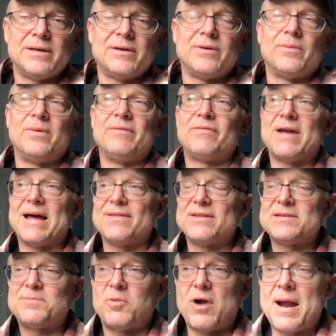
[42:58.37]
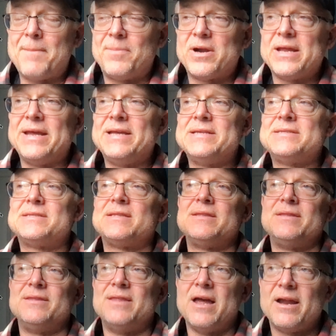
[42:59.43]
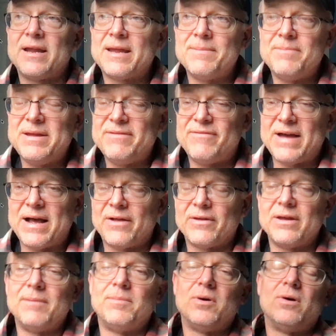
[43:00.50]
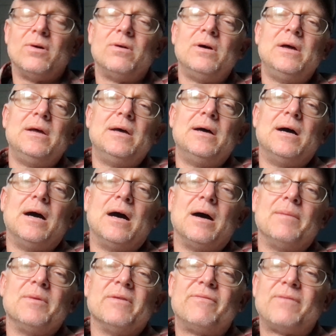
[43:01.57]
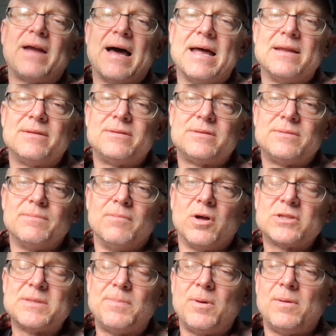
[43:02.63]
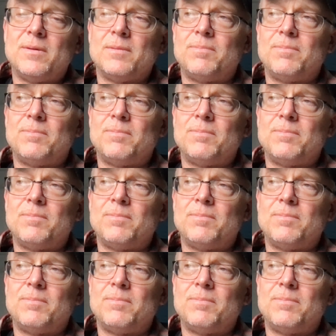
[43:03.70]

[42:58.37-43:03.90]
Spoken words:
we've got these properties, they can be valuable. You've got multiple